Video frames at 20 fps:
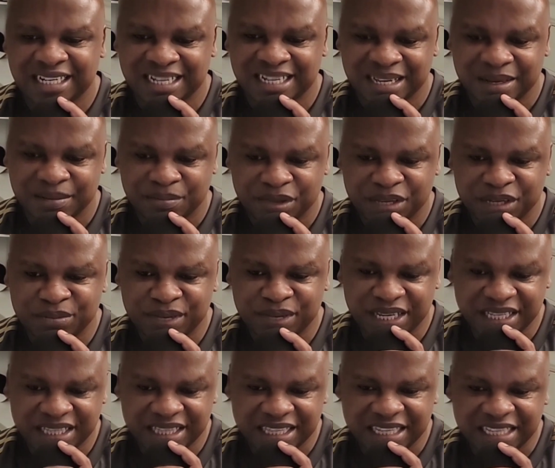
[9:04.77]
Meet me
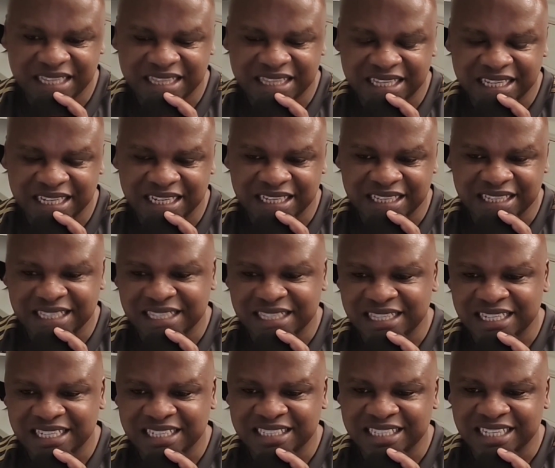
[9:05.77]
in the
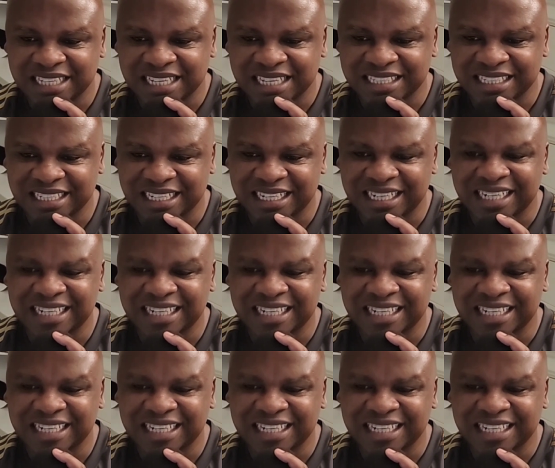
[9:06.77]
third section.